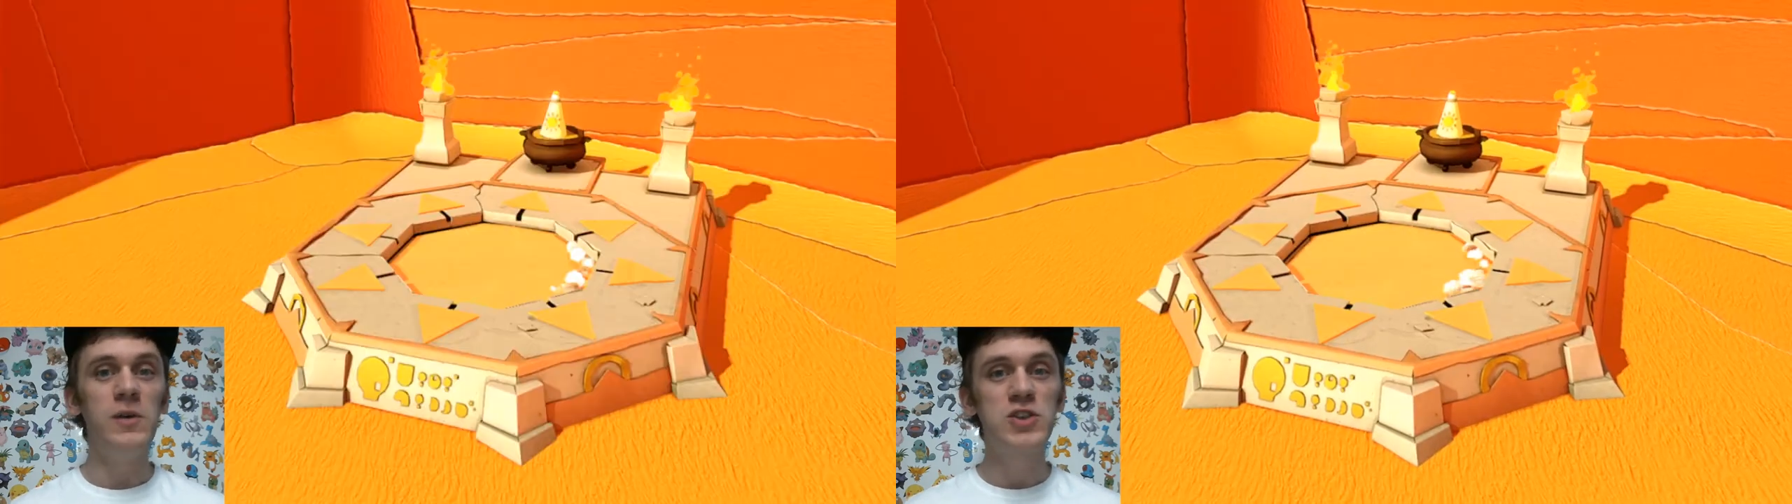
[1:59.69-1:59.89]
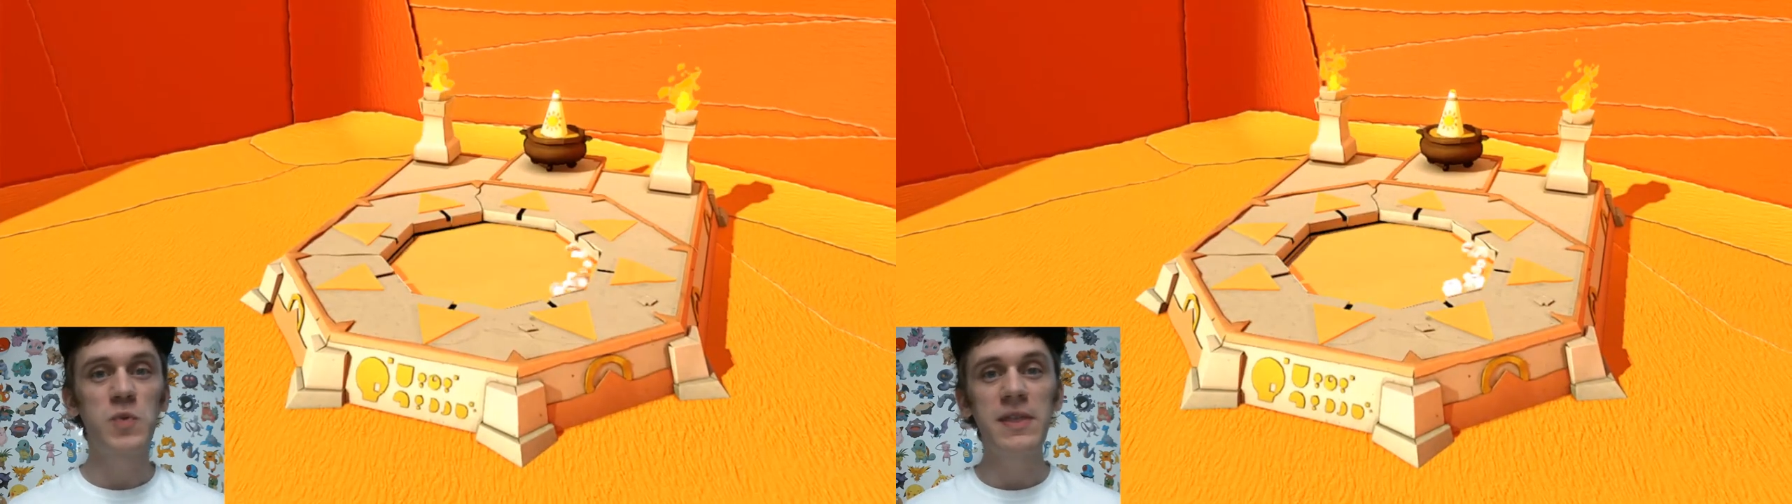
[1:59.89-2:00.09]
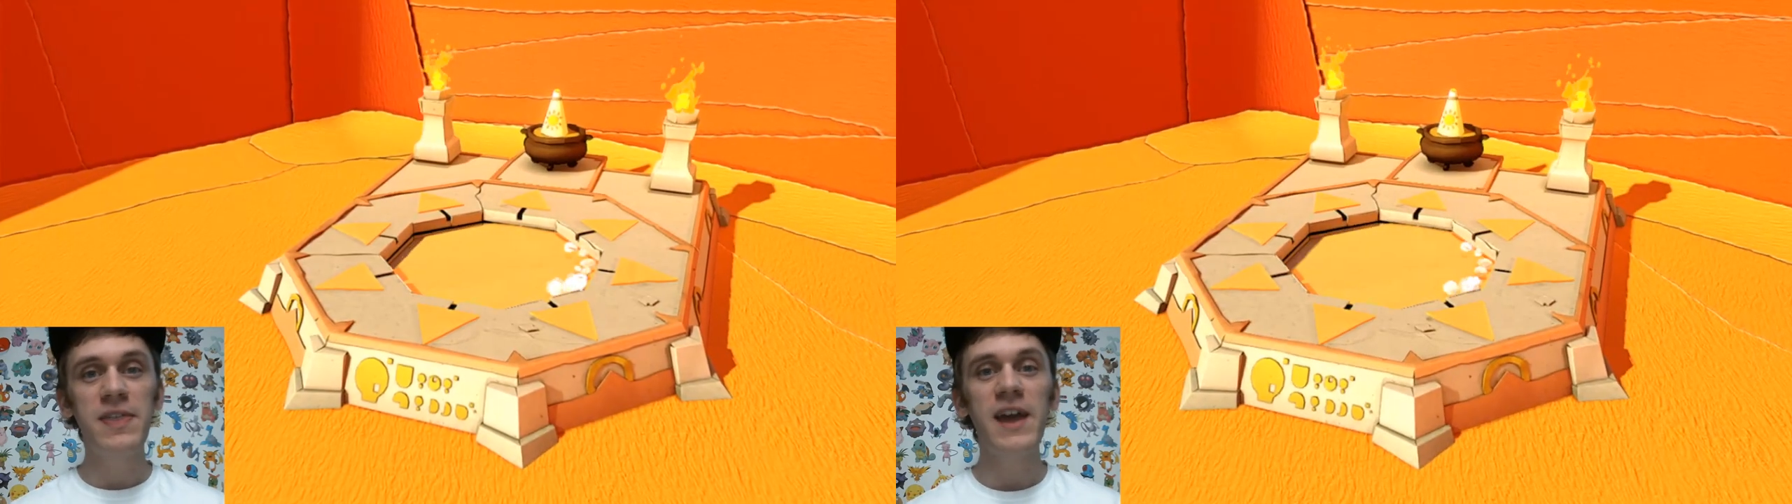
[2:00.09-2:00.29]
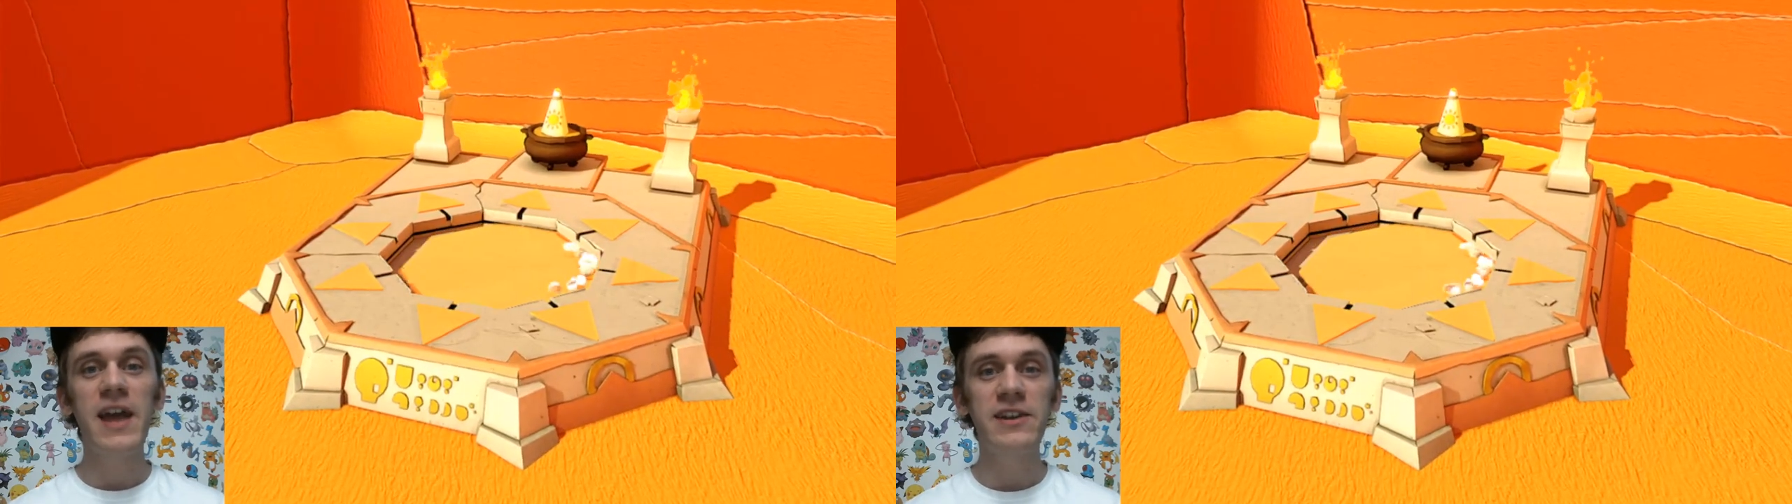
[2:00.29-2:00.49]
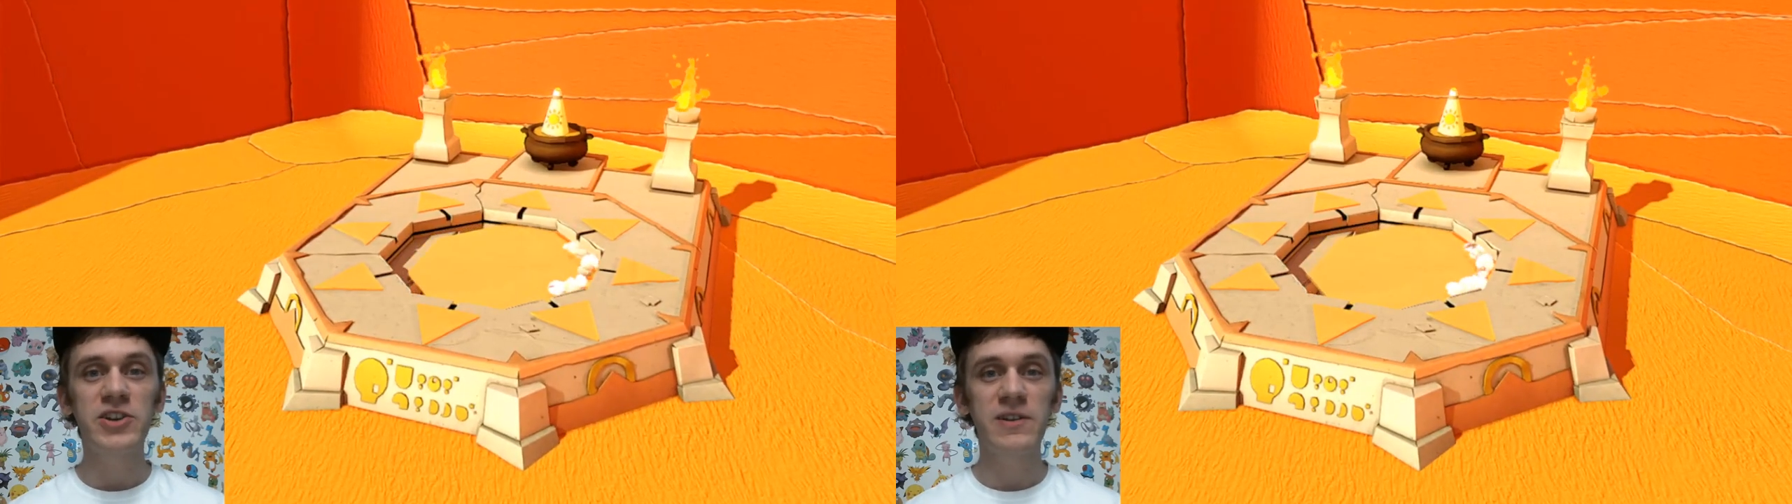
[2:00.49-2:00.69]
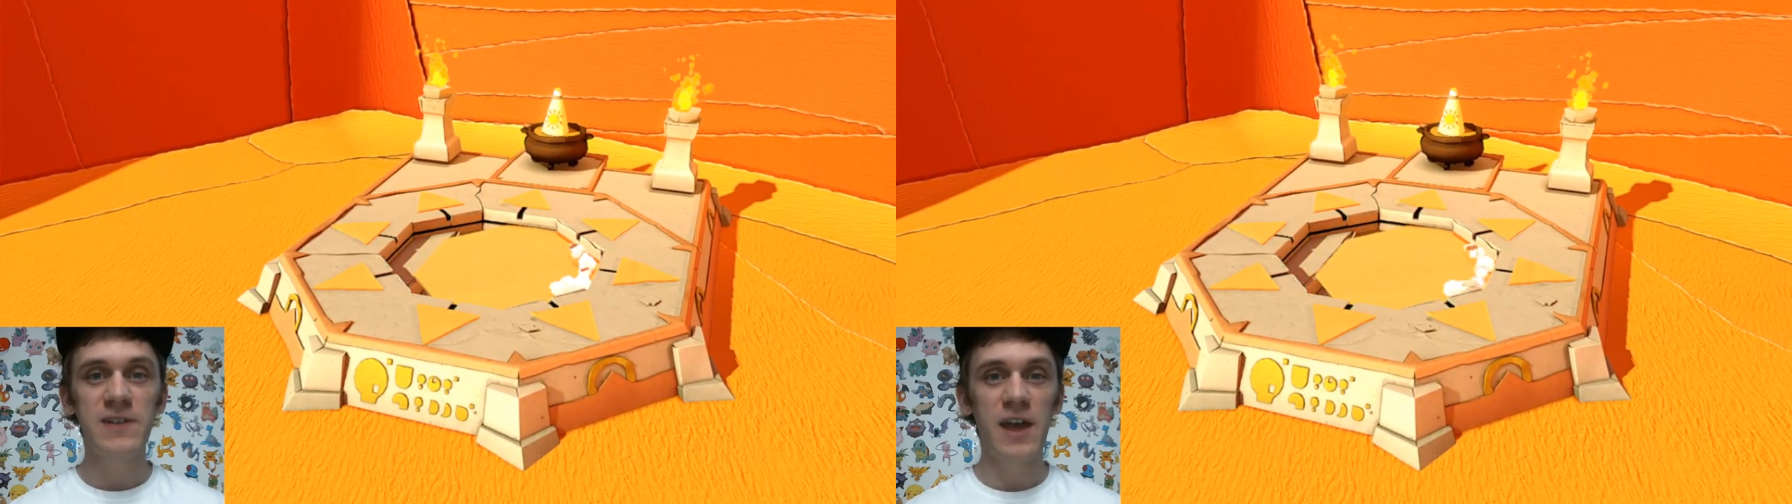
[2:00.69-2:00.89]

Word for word: which we then enter,